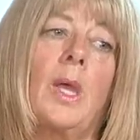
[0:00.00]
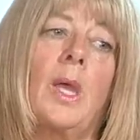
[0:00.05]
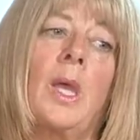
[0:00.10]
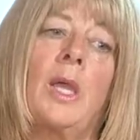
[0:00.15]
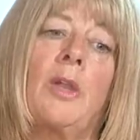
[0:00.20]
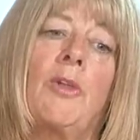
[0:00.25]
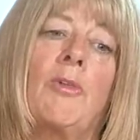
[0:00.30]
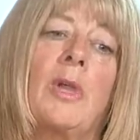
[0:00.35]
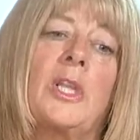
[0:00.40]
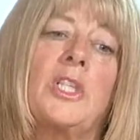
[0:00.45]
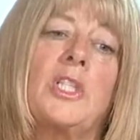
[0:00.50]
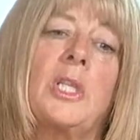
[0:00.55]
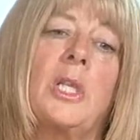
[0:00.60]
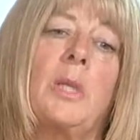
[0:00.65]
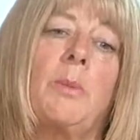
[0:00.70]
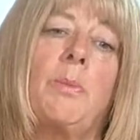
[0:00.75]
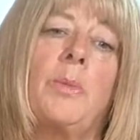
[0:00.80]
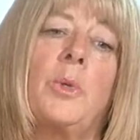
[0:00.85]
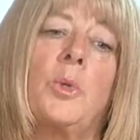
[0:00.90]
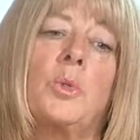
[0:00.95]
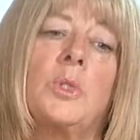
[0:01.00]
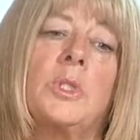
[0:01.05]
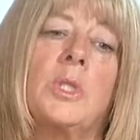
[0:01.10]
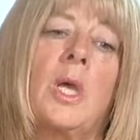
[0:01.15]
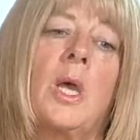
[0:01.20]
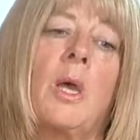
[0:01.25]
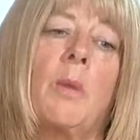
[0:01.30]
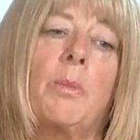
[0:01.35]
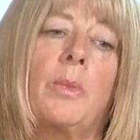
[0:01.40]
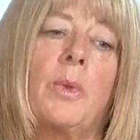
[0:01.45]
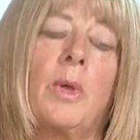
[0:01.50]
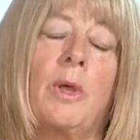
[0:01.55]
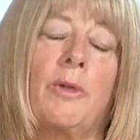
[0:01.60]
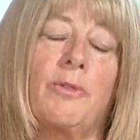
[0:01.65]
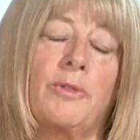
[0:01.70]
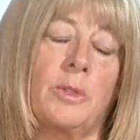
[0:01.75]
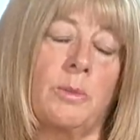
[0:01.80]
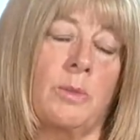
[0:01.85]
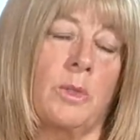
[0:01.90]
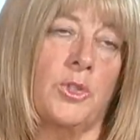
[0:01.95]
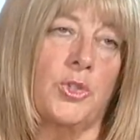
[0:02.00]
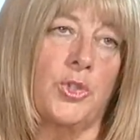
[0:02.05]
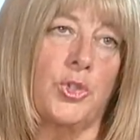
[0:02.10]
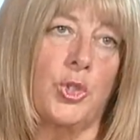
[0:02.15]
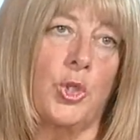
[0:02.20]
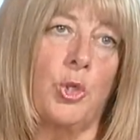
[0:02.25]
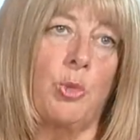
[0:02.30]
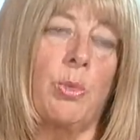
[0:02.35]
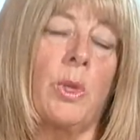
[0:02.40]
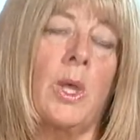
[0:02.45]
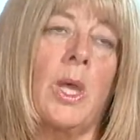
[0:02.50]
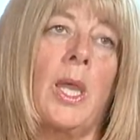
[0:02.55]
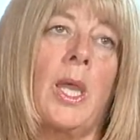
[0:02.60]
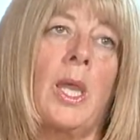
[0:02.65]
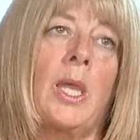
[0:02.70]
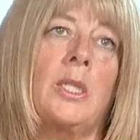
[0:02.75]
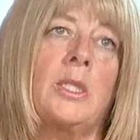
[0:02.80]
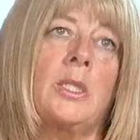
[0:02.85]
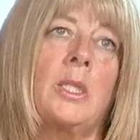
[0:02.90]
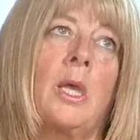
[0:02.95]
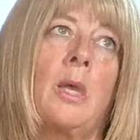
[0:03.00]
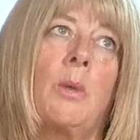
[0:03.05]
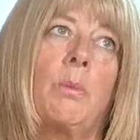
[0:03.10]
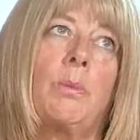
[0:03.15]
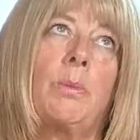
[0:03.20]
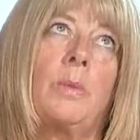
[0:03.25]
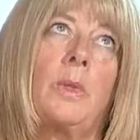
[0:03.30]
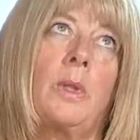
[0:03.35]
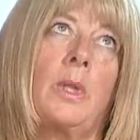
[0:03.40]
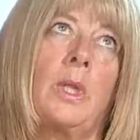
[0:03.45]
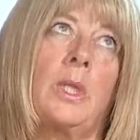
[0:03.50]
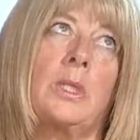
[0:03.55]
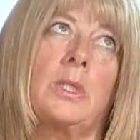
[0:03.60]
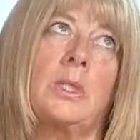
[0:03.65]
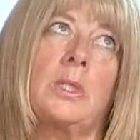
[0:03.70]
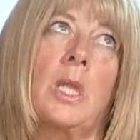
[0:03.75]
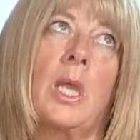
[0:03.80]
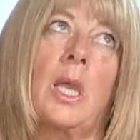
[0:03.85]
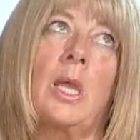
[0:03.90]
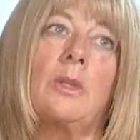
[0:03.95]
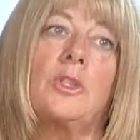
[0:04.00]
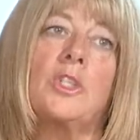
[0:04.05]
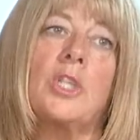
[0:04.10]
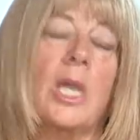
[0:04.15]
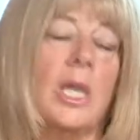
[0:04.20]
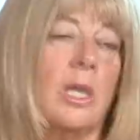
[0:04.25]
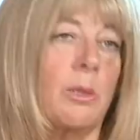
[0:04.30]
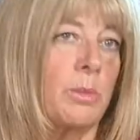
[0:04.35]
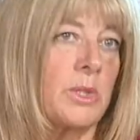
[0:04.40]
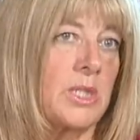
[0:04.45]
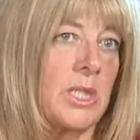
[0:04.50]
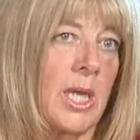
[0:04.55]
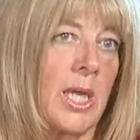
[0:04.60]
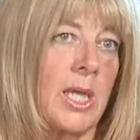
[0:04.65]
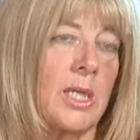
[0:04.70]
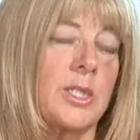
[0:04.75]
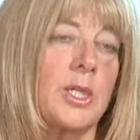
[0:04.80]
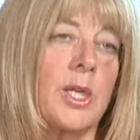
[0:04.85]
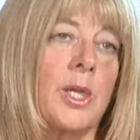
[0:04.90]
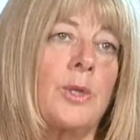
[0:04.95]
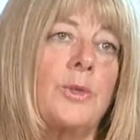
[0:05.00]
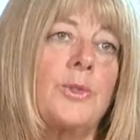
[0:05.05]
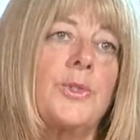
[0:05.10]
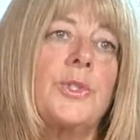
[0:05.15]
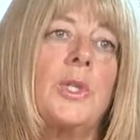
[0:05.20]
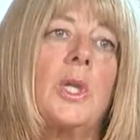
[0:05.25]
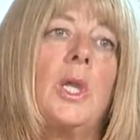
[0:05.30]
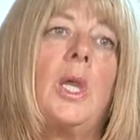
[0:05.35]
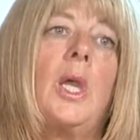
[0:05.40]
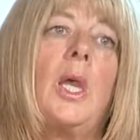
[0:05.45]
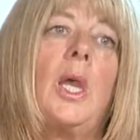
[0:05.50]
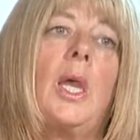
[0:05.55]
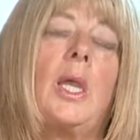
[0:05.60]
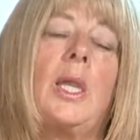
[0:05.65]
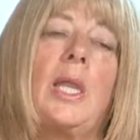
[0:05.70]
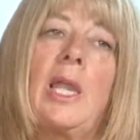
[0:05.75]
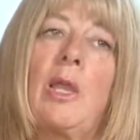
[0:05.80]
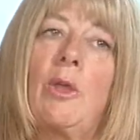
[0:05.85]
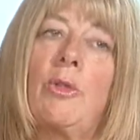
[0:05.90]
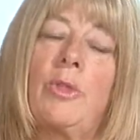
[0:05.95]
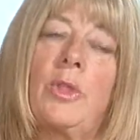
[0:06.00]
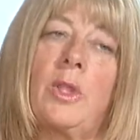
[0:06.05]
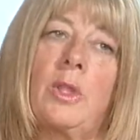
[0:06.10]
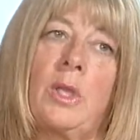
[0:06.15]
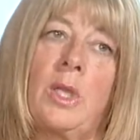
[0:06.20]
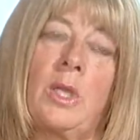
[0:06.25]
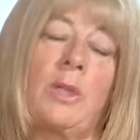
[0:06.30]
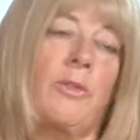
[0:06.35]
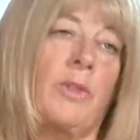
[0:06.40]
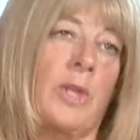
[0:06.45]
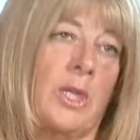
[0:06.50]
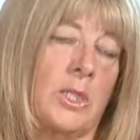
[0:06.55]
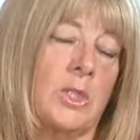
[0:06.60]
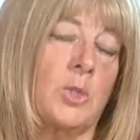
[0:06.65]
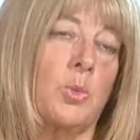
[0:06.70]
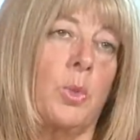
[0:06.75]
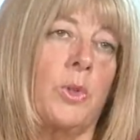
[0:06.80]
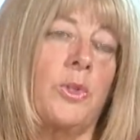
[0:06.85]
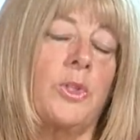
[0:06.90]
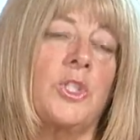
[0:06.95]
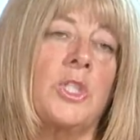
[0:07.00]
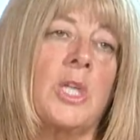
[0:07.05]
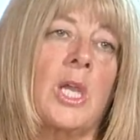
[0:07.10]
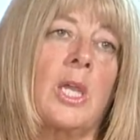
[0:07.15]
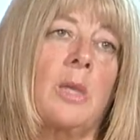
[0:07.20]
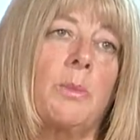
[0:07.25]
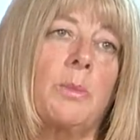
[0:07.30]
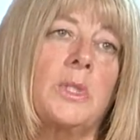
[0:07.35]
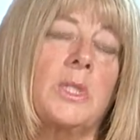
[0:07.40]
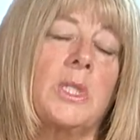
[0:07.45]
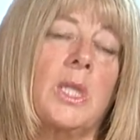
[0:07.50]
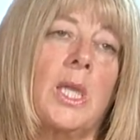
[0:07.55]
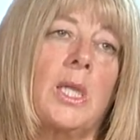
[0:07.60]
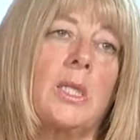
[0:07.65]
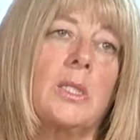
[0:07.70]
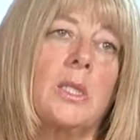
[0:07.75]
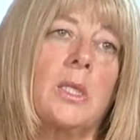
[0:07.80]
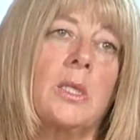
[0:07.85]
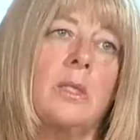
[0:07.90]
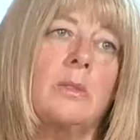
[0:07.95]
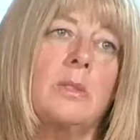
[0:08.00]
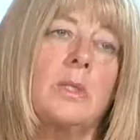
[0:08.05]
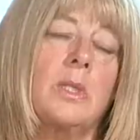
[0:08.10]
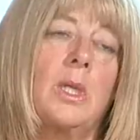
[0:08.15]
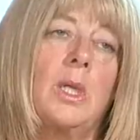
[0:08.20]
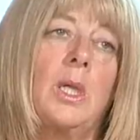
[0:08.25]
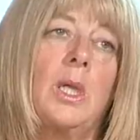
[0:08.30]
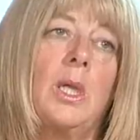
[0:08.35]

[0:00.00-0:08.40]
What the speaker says: I gradually built up. After the soup, I added up things like jacket potatoes and healthy things with the jacket potatoes.